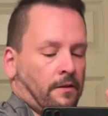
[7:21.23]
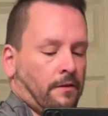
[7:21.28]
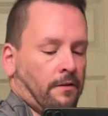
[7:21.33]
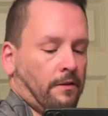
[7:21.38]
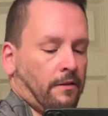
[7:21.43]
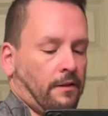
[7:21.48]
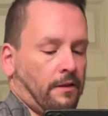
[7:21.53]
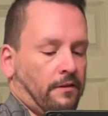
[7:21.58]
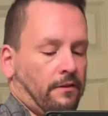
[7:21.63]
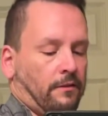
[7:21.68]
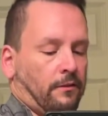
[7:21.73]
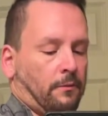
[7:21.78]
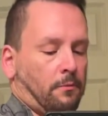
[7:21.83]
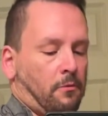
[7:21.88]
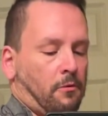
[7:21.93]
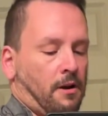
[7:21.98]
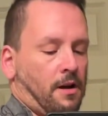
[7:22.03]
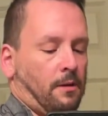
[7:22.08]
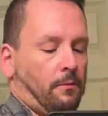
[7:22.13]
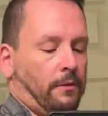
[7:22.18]
this is
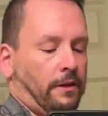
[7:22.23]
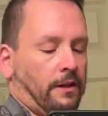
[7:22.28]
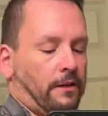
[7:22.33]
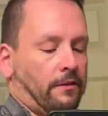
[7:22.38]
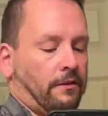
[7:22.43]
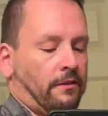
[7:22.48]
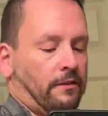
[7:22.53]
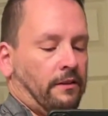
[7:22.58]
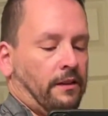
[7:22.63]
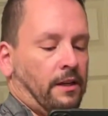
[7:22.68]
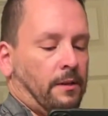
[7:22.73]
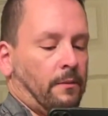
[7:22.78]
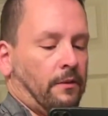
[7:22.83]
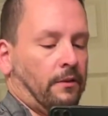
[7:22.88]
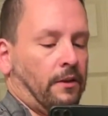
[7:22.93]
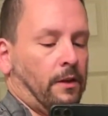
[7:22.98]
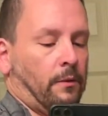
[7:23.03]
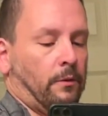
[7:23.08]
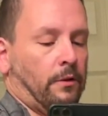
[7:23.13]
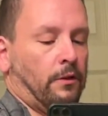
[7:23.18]
probably as slim as
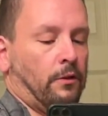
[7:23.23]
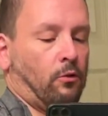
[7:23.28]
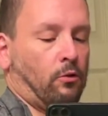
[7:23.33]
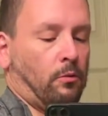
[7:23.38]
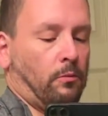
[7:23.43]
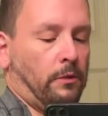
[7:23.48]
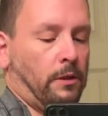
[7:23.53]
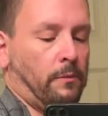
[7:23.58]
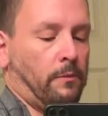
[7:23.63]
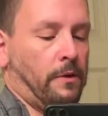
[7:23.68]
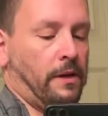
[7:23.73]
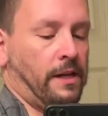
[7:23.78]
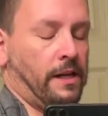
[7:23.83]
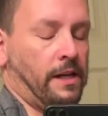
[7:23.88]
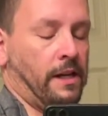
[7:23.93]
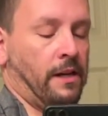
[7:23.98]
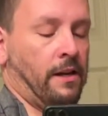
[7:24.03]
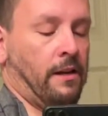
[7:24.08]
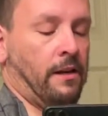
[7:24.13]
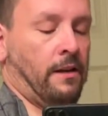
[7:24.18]
I would normally
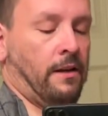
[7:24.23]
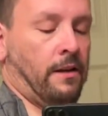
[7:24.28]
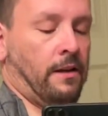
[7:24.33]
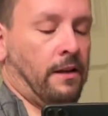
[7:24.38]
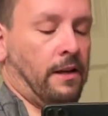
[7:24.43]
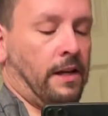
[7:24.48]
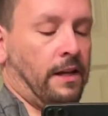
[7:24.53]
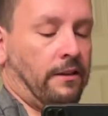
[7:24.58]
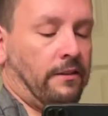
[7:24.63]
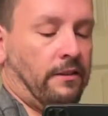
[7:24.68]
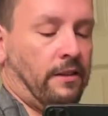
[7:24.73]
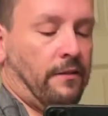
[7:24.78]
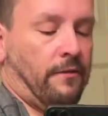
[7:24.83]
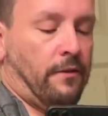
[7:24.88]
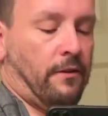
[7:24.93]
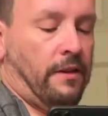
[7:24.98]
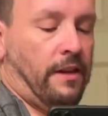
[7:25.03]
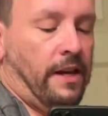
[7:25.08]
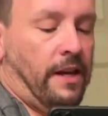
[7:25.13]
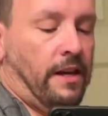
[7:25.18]
be, except
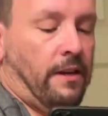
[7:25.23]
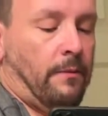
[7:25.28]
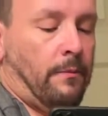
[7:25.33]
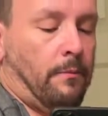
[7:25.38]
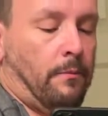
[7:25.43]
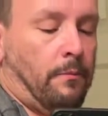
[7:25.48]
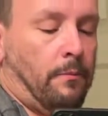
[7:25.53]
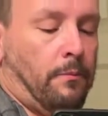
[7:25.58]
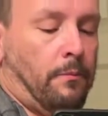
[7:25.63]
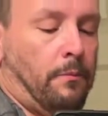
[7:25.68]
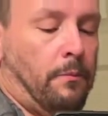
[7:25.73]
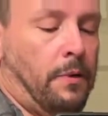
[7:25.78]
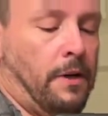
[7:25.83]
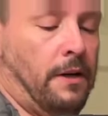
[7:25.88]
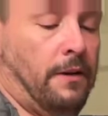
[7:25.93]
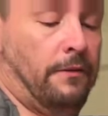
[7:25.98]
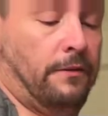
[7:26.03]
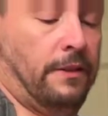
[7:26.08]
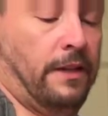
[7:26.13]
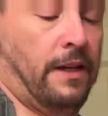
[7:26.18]
for that
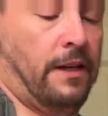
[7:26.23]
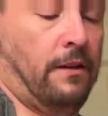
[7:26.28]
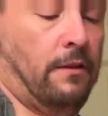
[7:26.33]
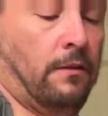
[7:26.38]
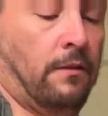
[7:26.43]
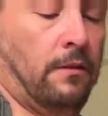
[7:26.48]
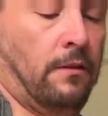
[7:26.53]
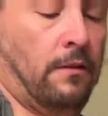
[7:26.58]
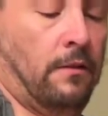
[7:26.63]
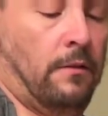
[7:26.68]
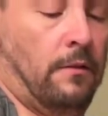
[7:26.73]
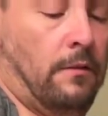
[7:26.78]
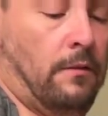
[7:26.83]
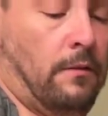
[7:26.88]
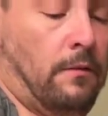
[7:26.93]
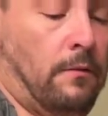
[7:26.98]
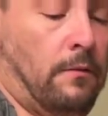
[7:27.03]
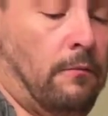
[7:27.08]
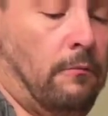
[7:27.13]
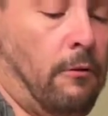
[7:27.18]
puffed out
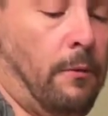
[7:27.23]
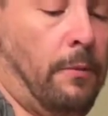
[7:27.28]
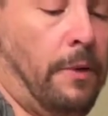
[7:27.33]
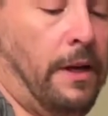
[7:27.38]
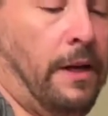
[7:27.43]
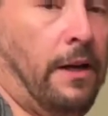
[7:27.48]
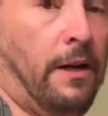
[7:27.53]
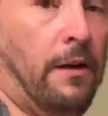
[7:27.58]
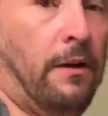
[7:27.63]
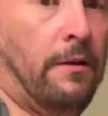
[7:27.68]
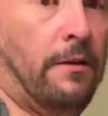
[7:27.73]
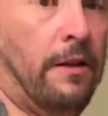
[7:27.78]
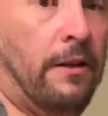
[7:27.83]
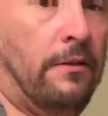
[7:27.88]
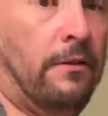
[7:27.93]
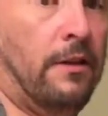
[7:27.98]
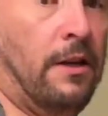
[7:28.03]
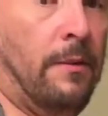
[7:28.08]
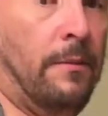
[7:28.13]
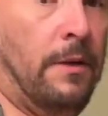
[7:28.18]
repair
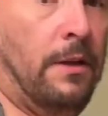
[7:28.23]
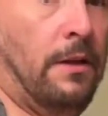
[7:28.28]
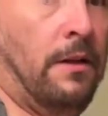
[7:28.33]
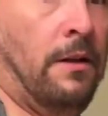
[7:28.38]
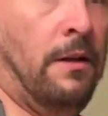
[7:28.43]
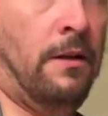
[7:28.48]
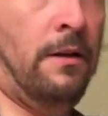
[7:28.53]
that's going